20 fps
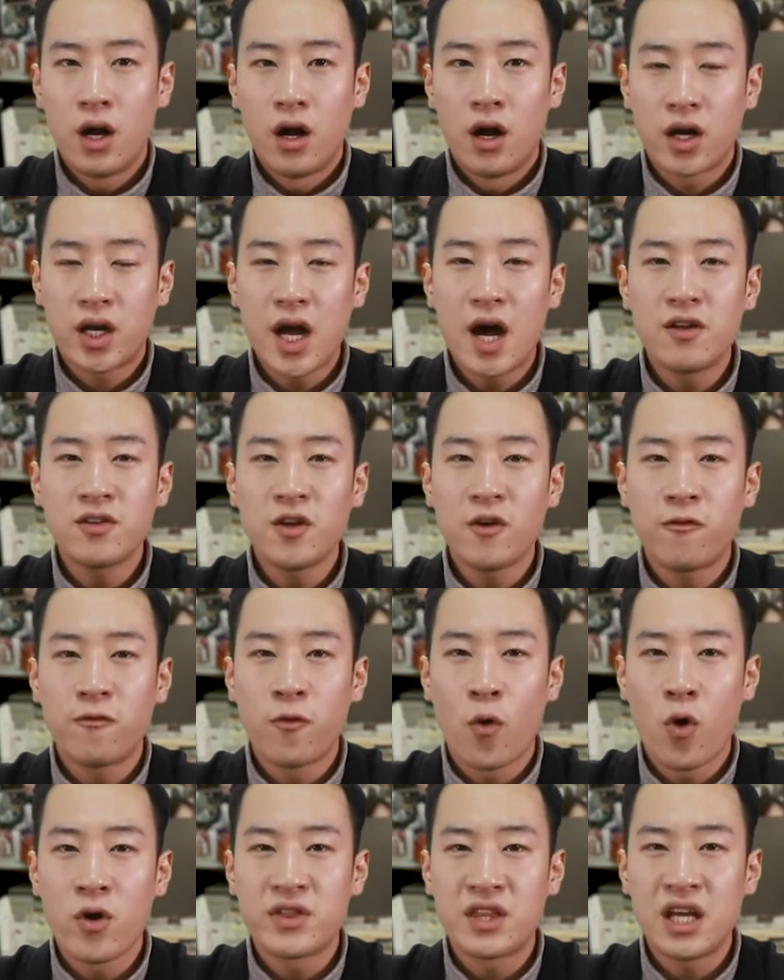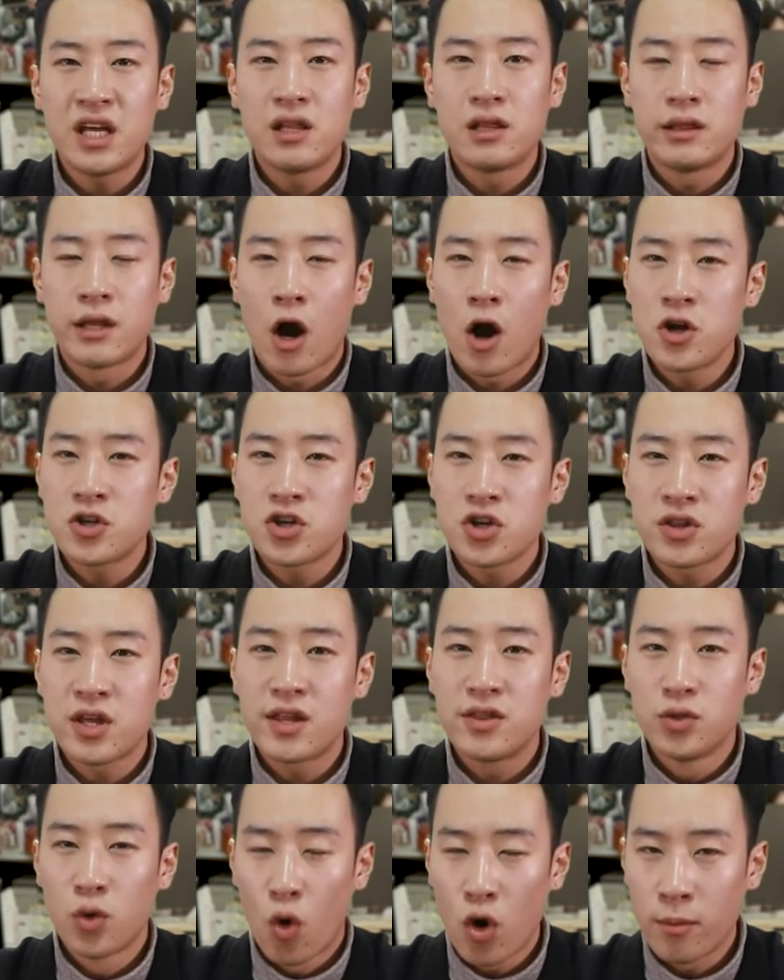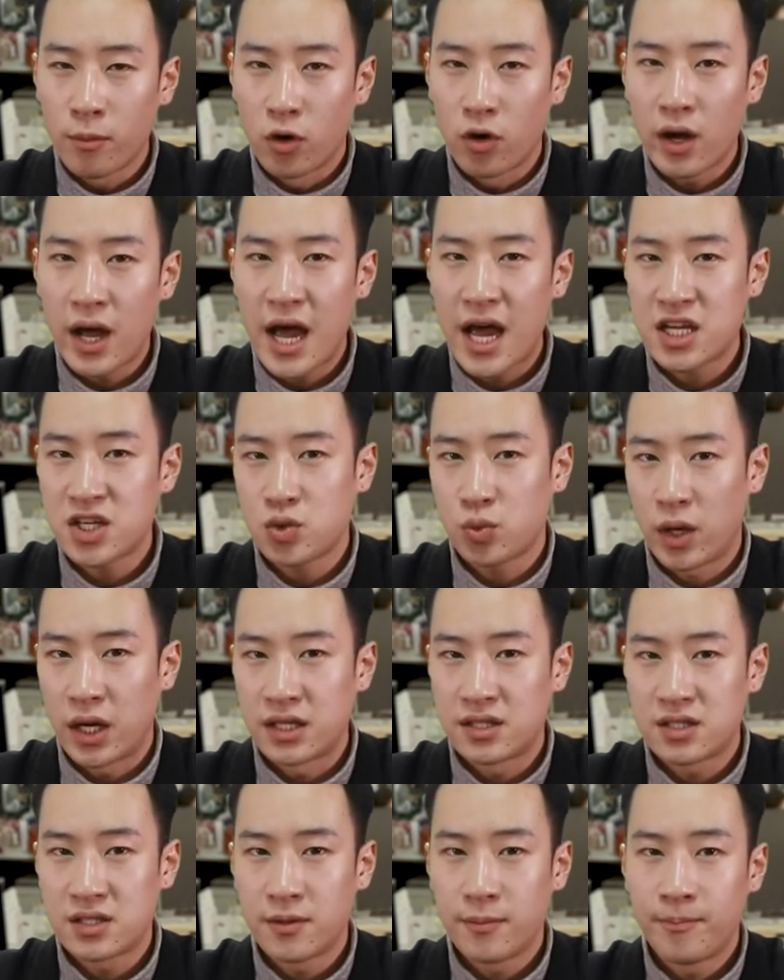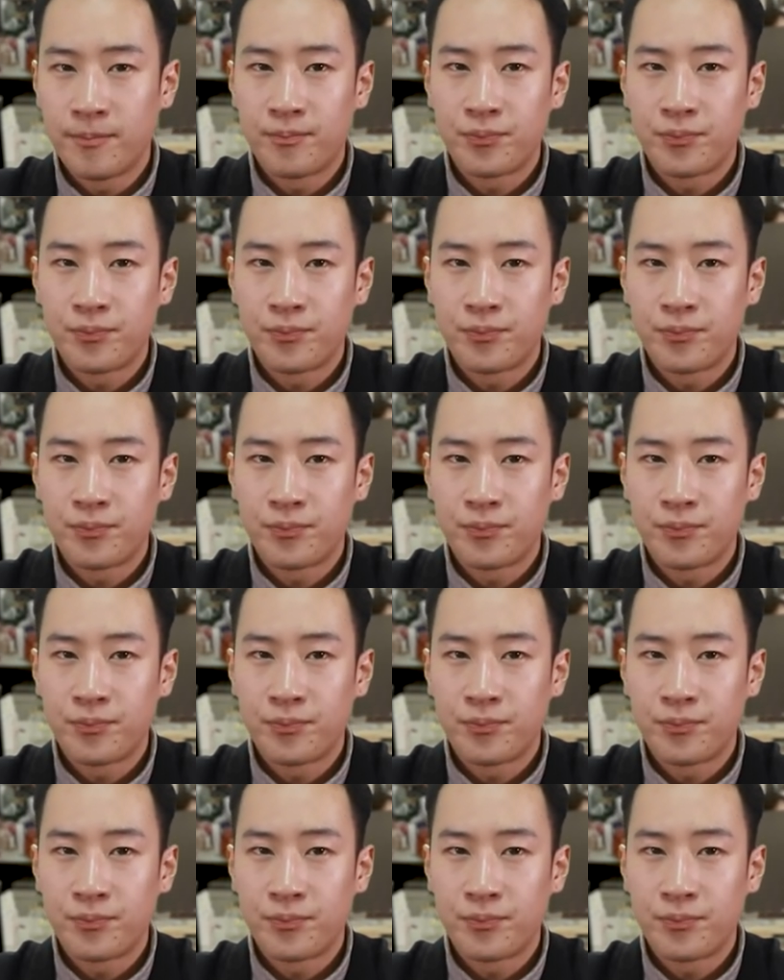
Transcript: accounted for the larger-than-normal hash rate.